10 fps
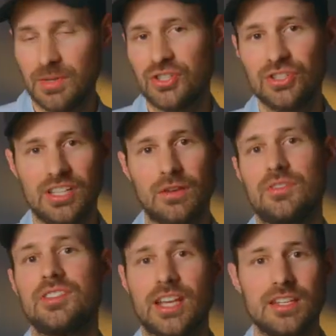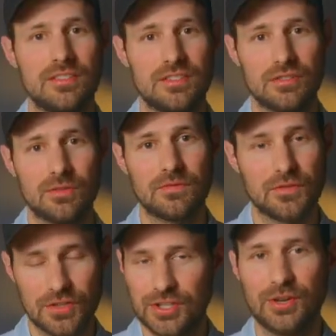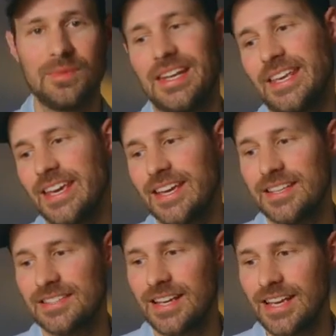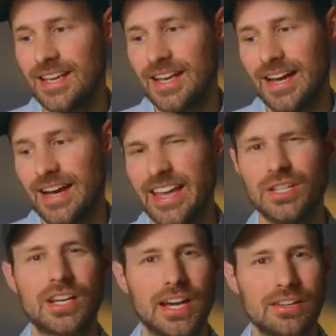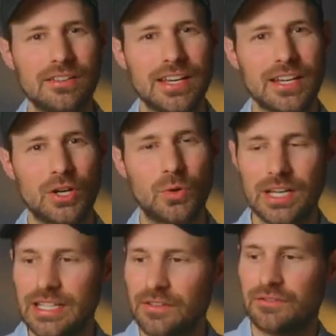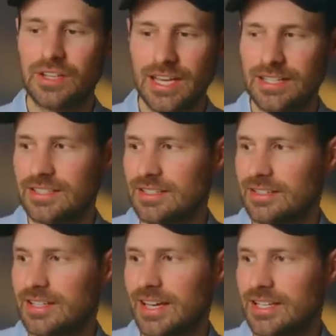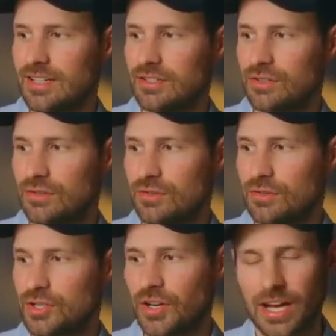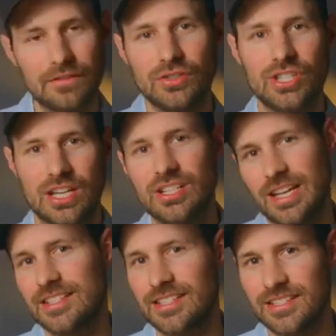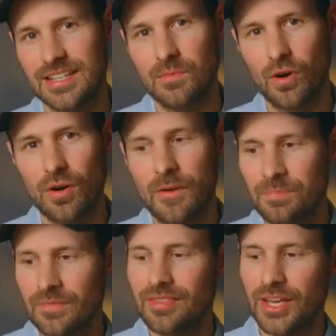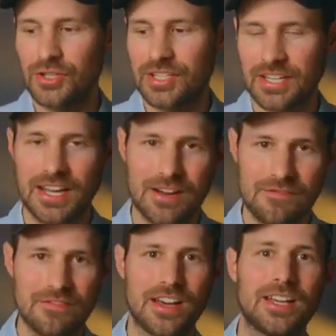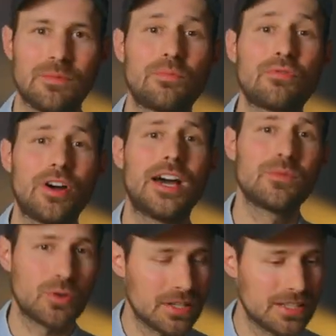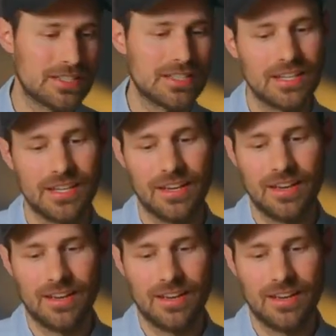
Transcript: been shooting with standard zoom for so many years, and you kind of like quickly forget that you don't have to change lenses anymore, that you can have that prime quality